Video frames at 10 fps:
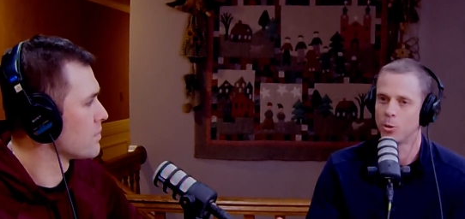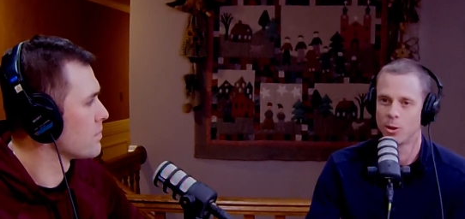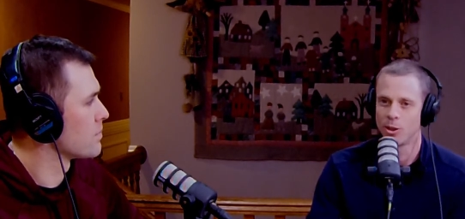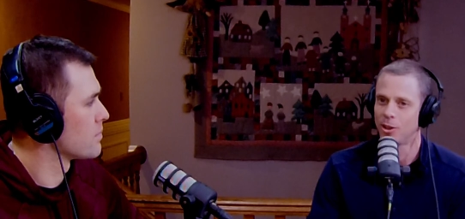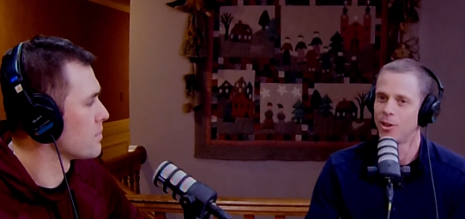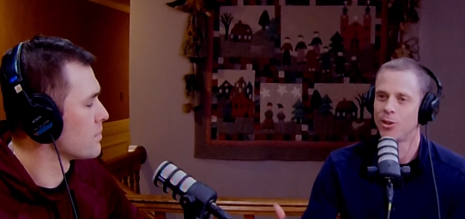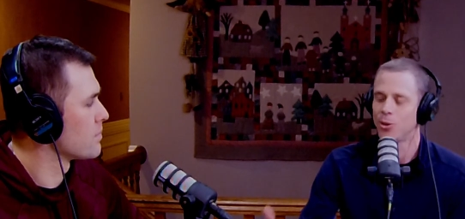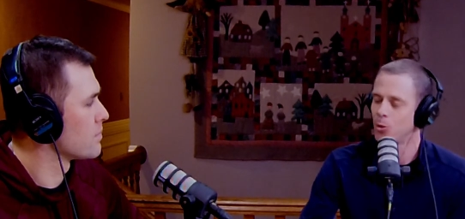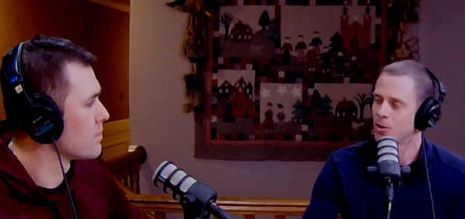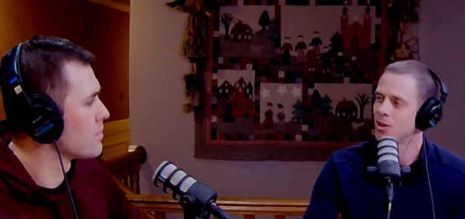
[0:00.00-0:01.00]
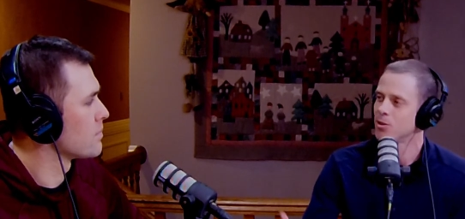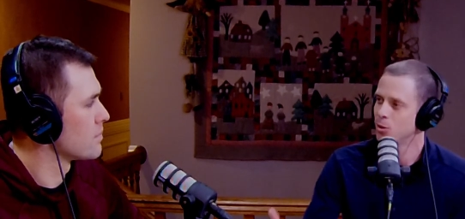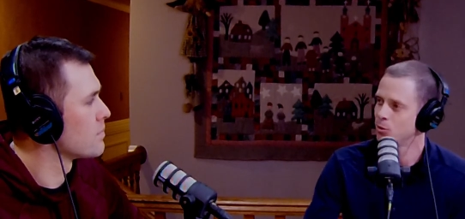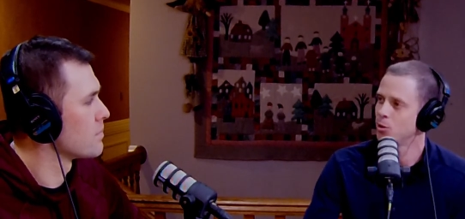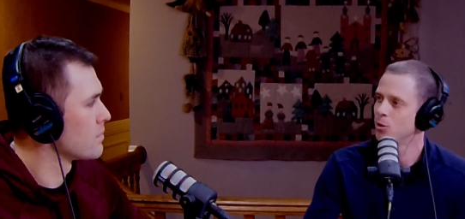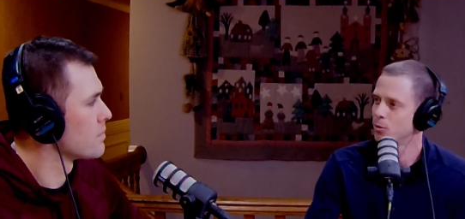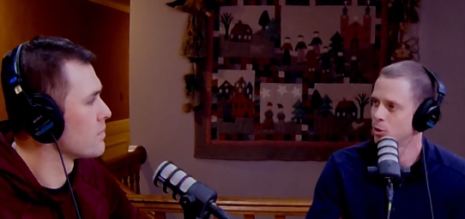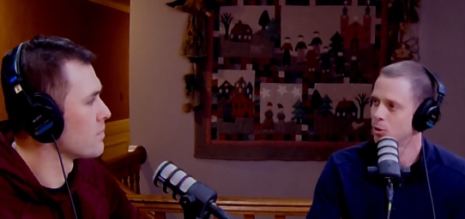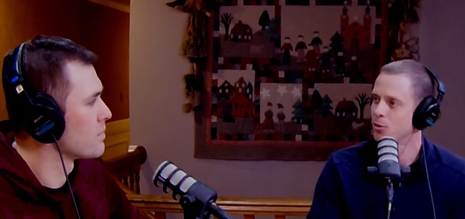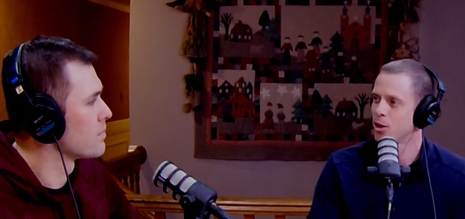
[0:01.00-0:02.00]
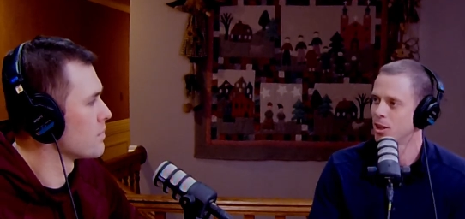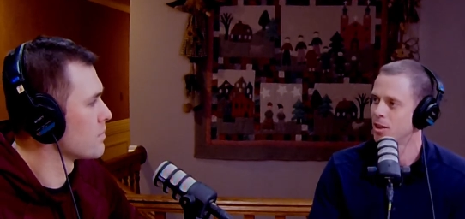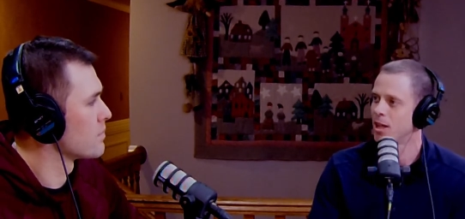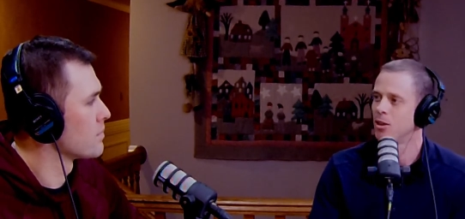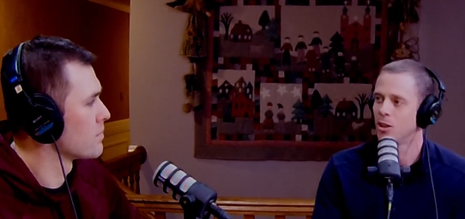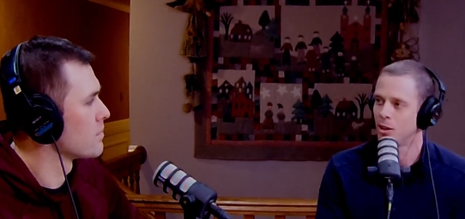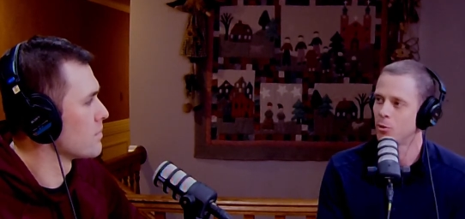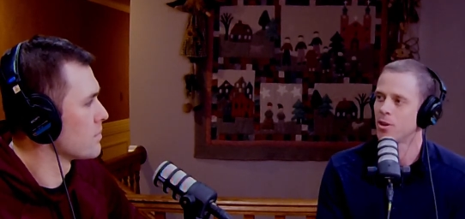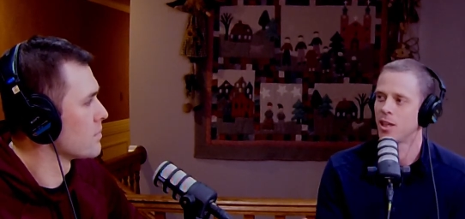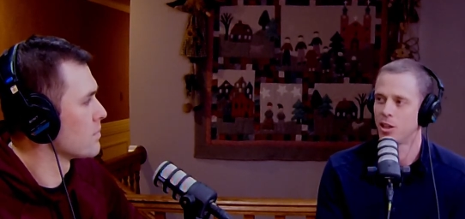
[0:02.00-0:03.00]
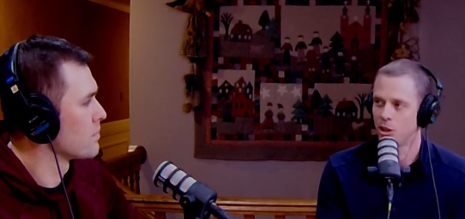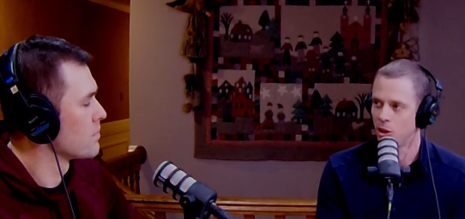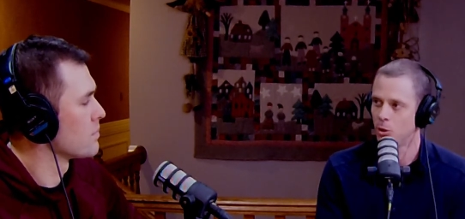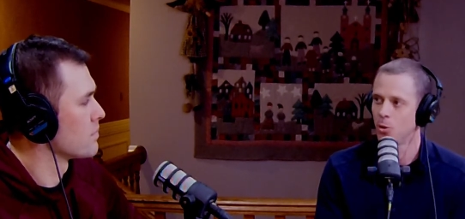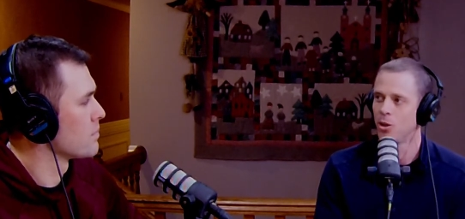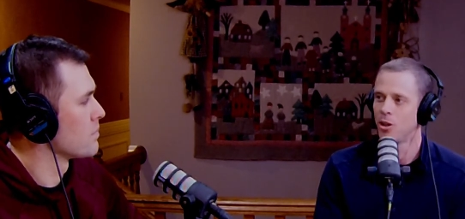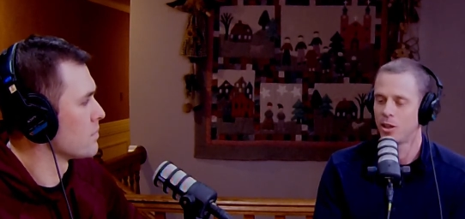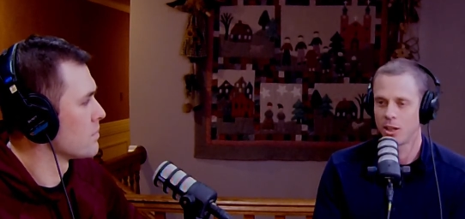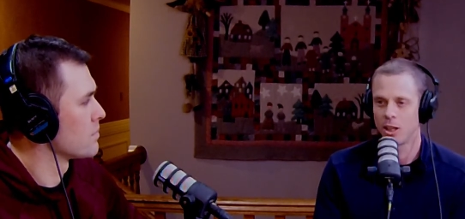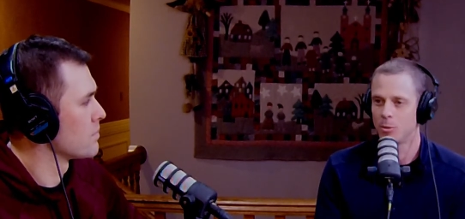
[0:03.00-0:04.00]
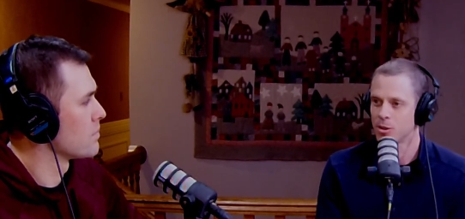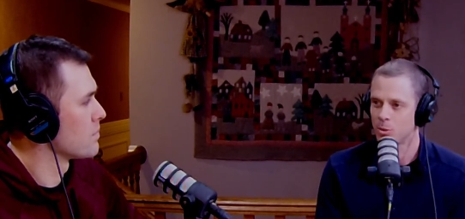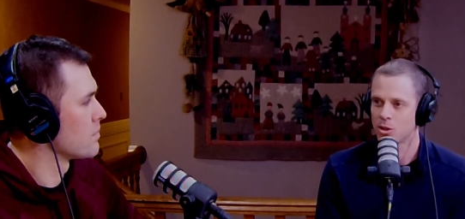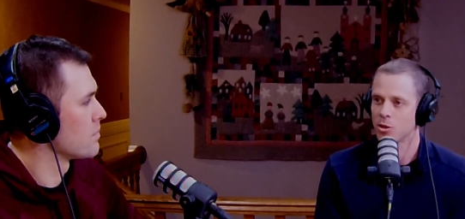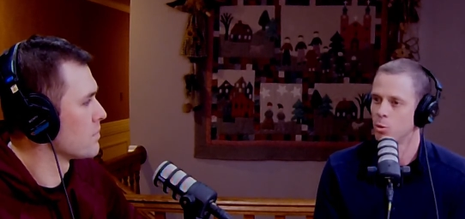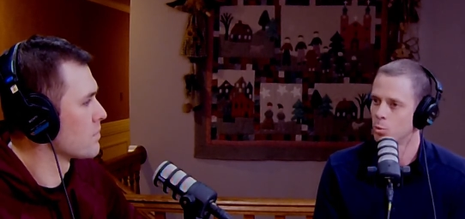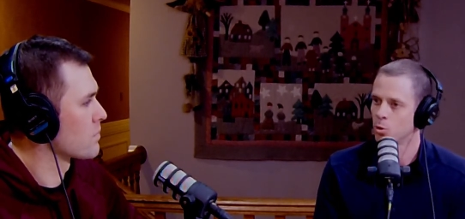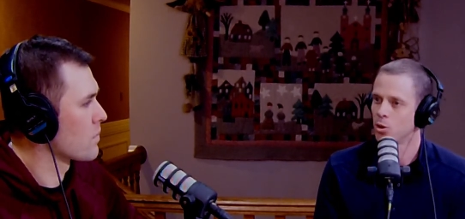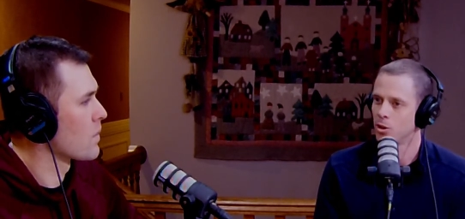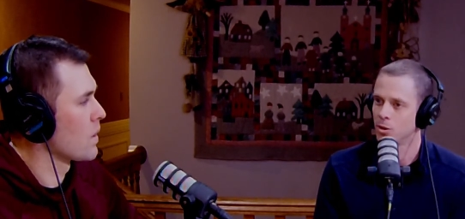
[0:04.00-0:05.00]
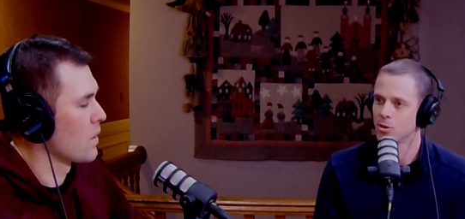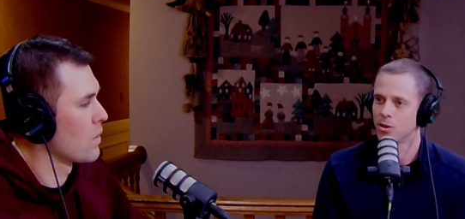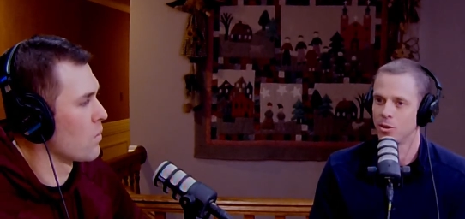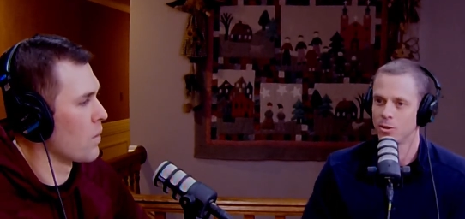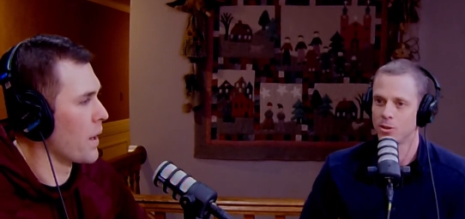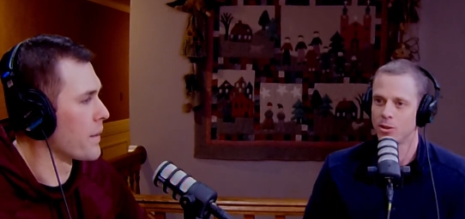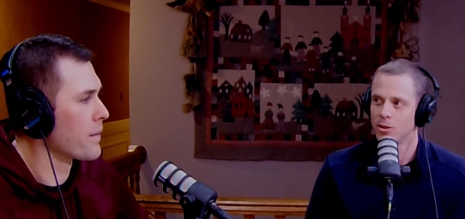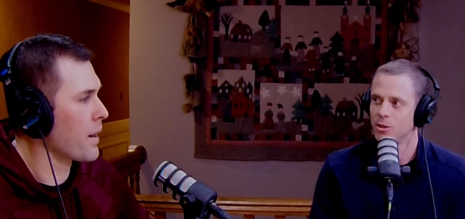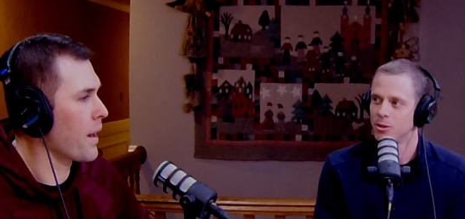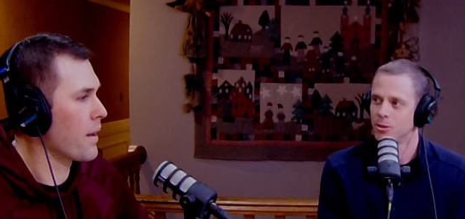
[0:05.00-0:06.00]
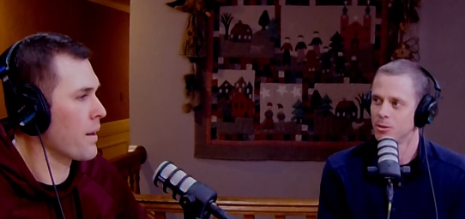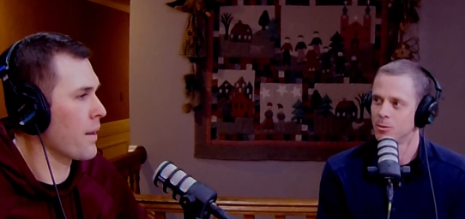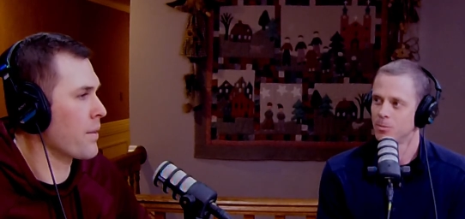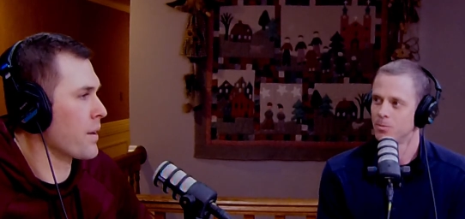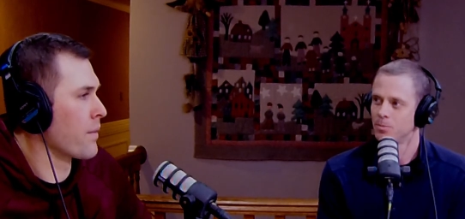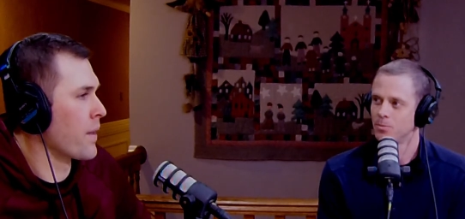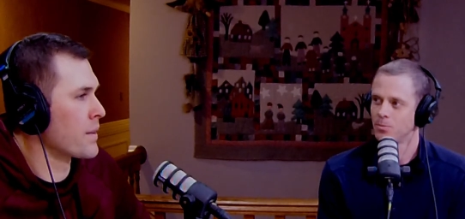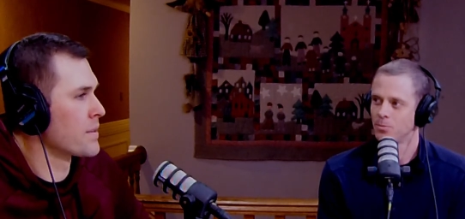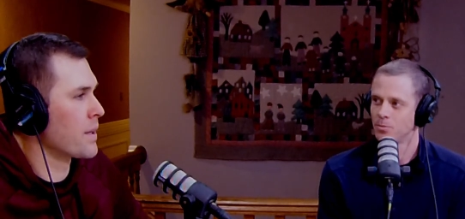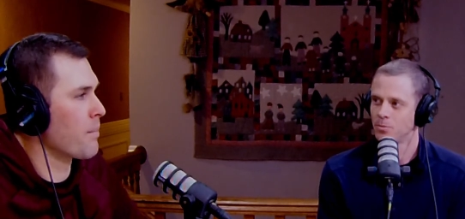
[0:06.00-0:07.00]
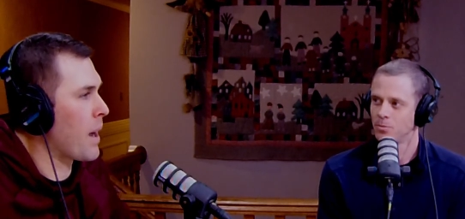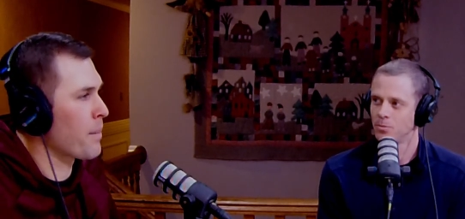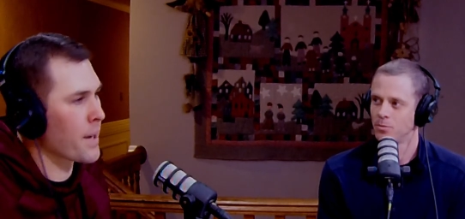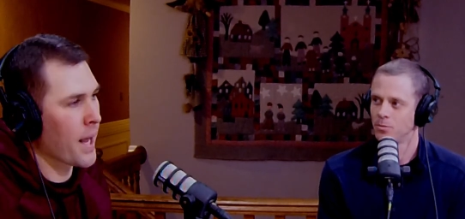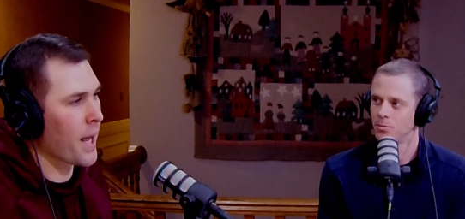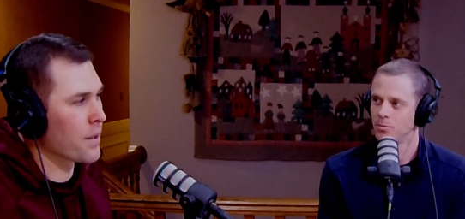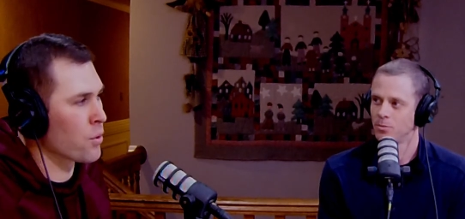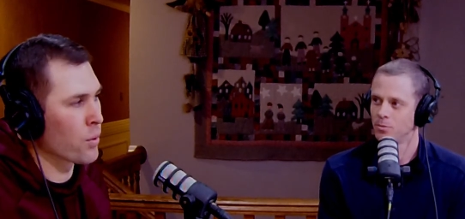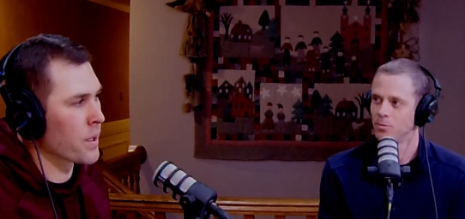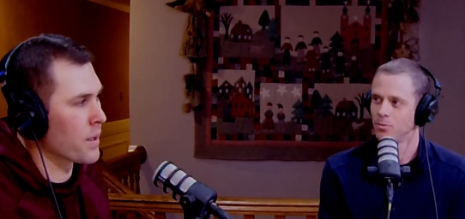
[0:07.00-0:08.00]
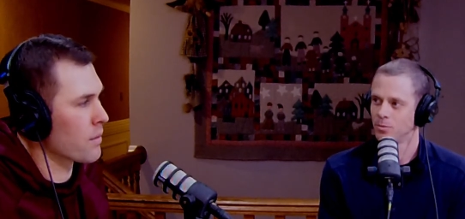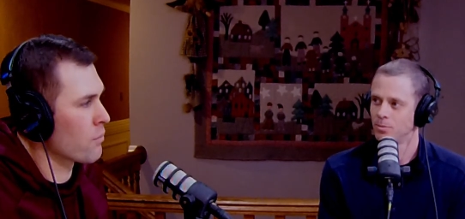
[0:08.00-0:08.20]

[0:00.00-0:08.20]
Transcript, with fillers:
Speaker 1: But doing things over and over and over again, they love what they know. Um, especially when we're little, so right,
Speaker 2: and I and I think if they see mom and dad doing it